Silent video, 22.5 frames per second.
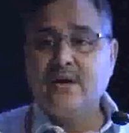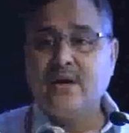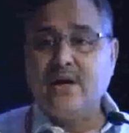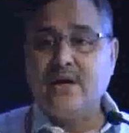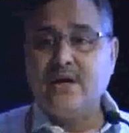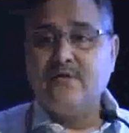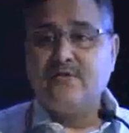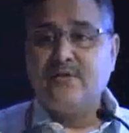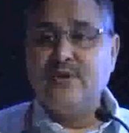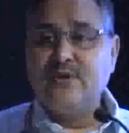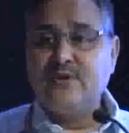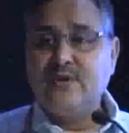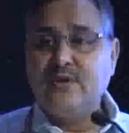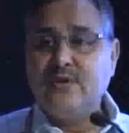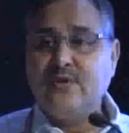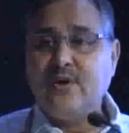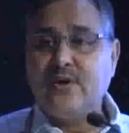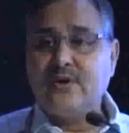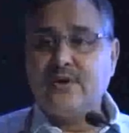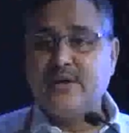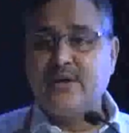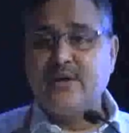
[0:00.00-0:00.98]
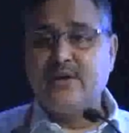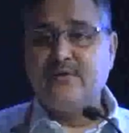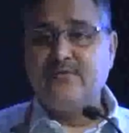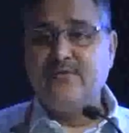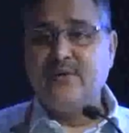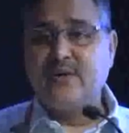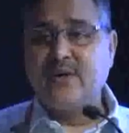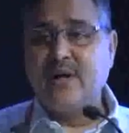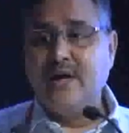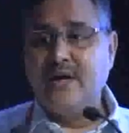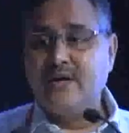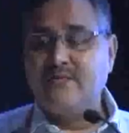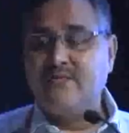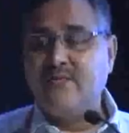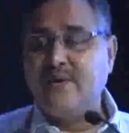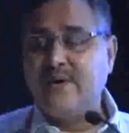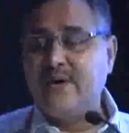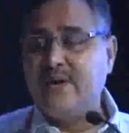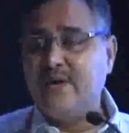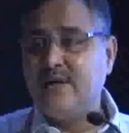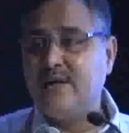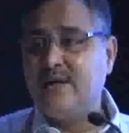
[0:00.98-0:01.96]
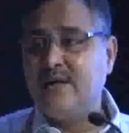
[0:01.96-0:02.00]
Now, if this is not enough, we can't
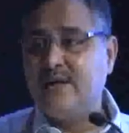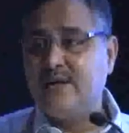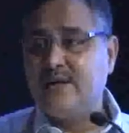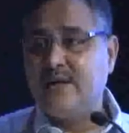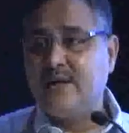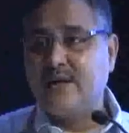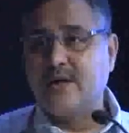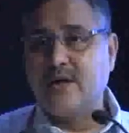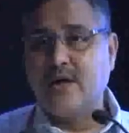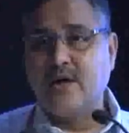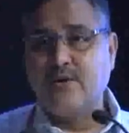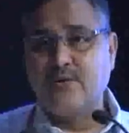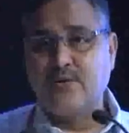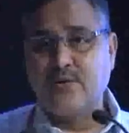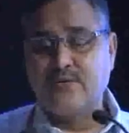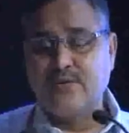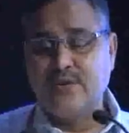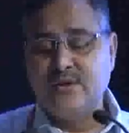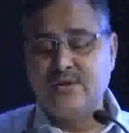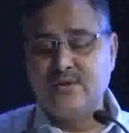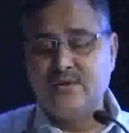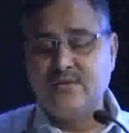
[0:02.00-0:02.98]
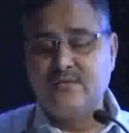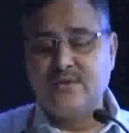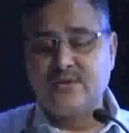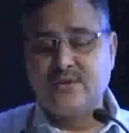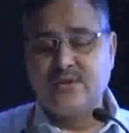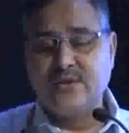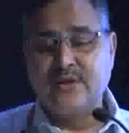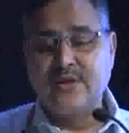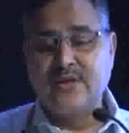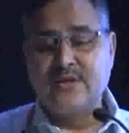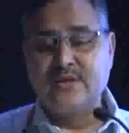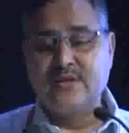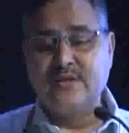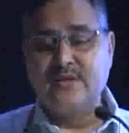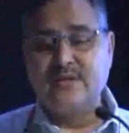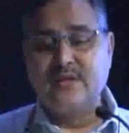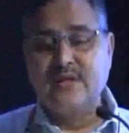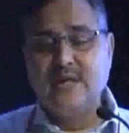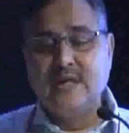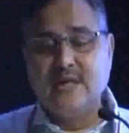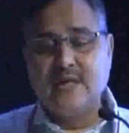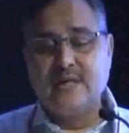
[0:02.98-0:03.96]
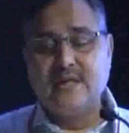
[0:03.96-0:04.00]
find anything out of these
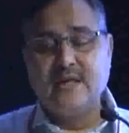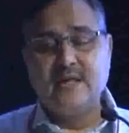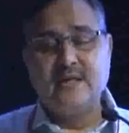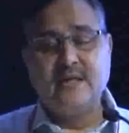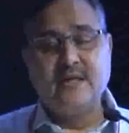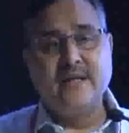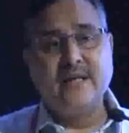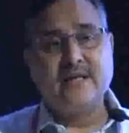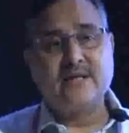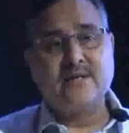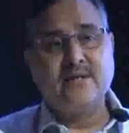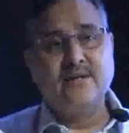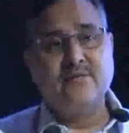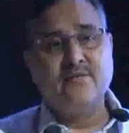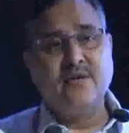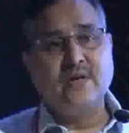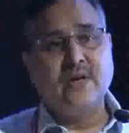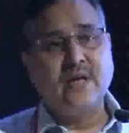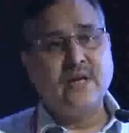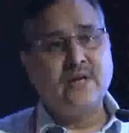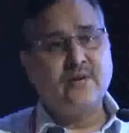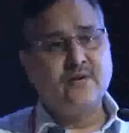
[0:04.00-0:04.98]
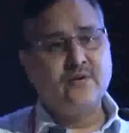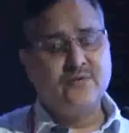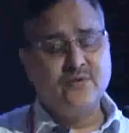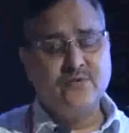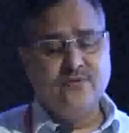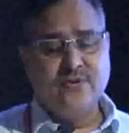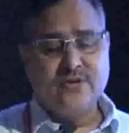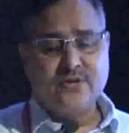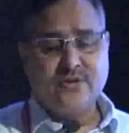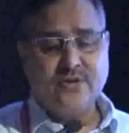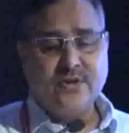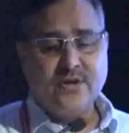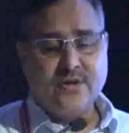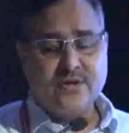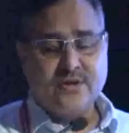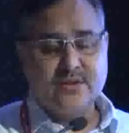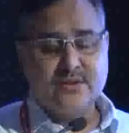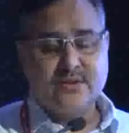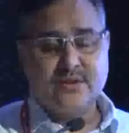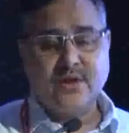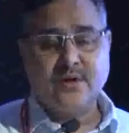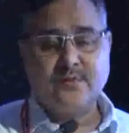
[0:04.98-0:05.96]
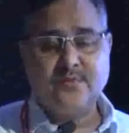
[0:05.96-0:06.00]
investigations, then the next line of
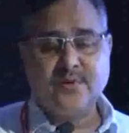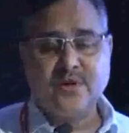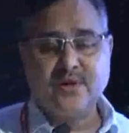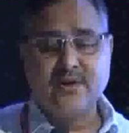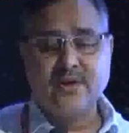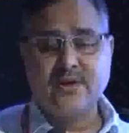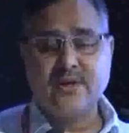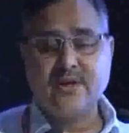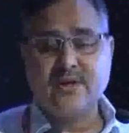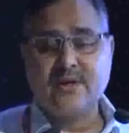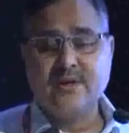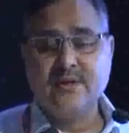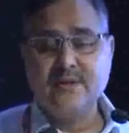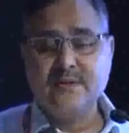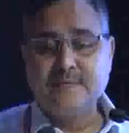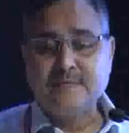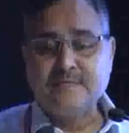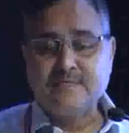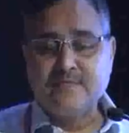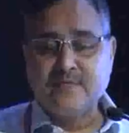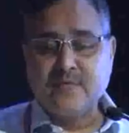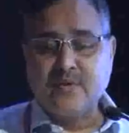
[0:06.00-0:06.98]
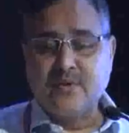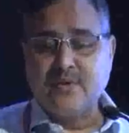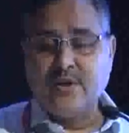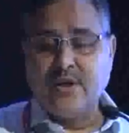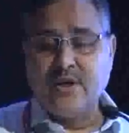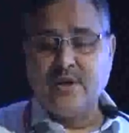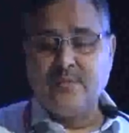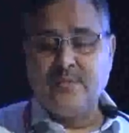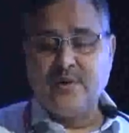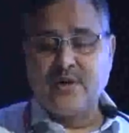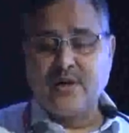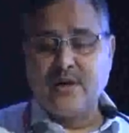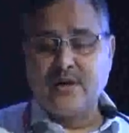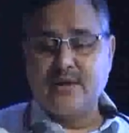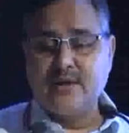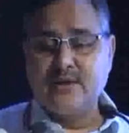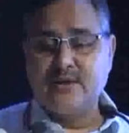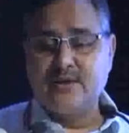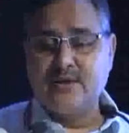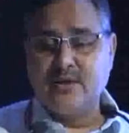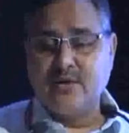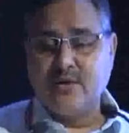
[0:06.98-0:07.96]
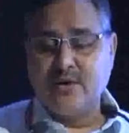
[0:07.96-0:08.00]
investigations can be undertaken: the
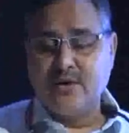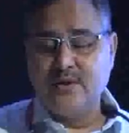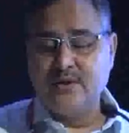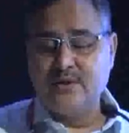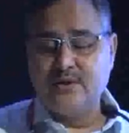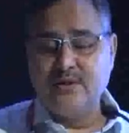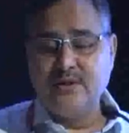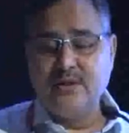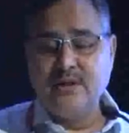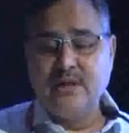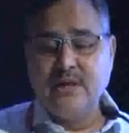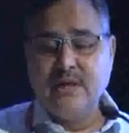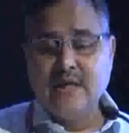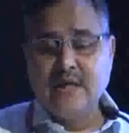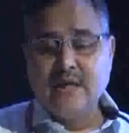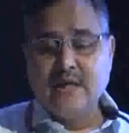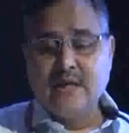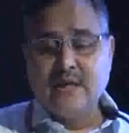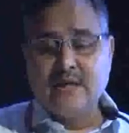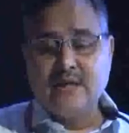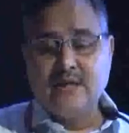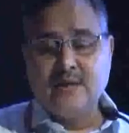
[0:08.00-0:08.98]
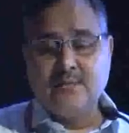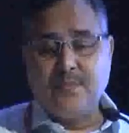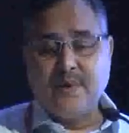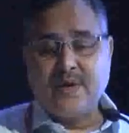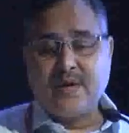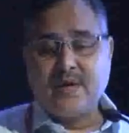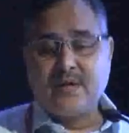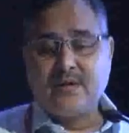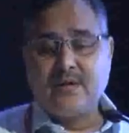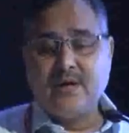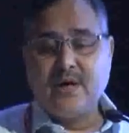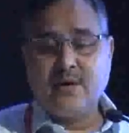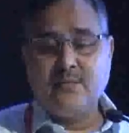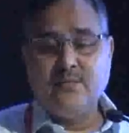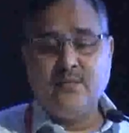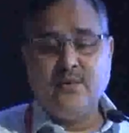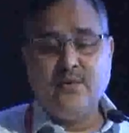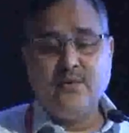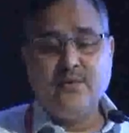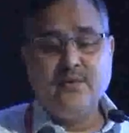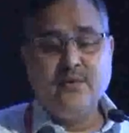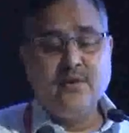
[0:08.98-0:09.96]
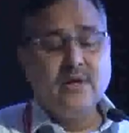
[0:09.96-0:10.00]
hepatitis serology, the
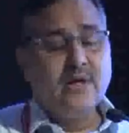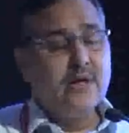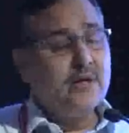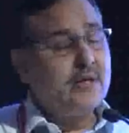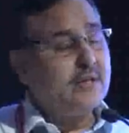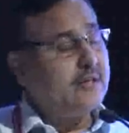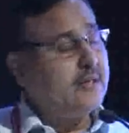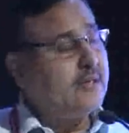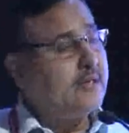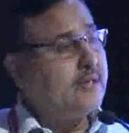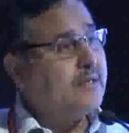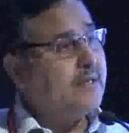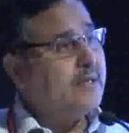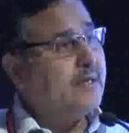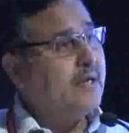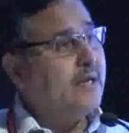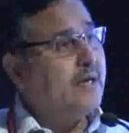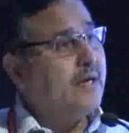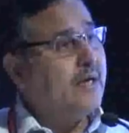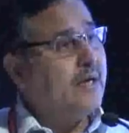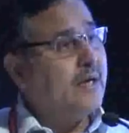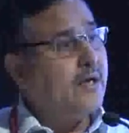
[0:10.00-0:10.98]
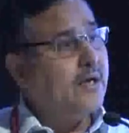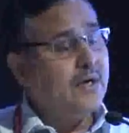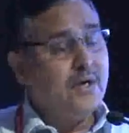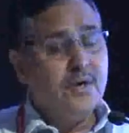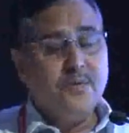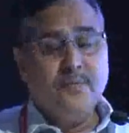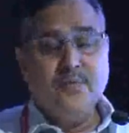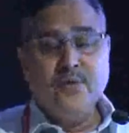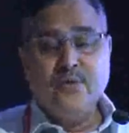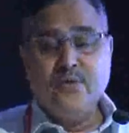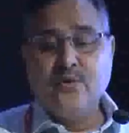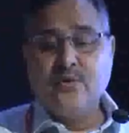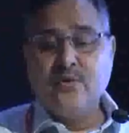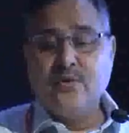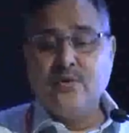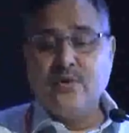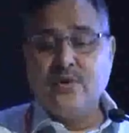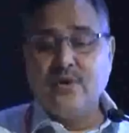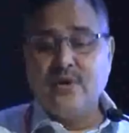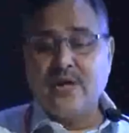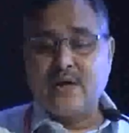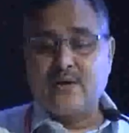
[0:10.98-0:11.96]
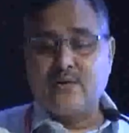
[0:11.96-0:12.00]
parathermone, the
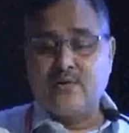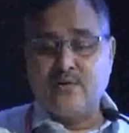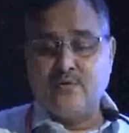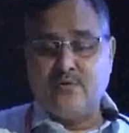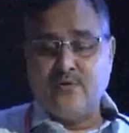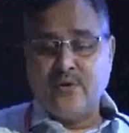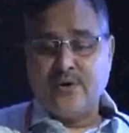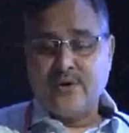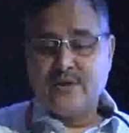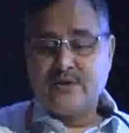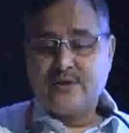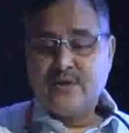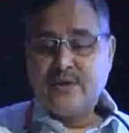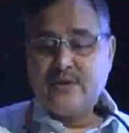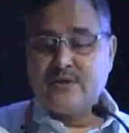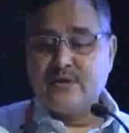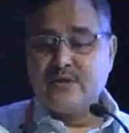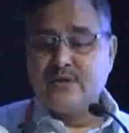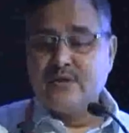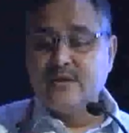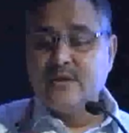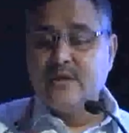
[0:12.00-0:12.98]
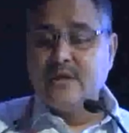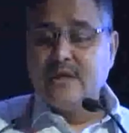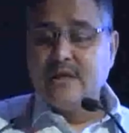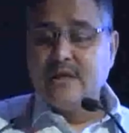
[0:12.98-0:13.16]
immunoelectrophoresis,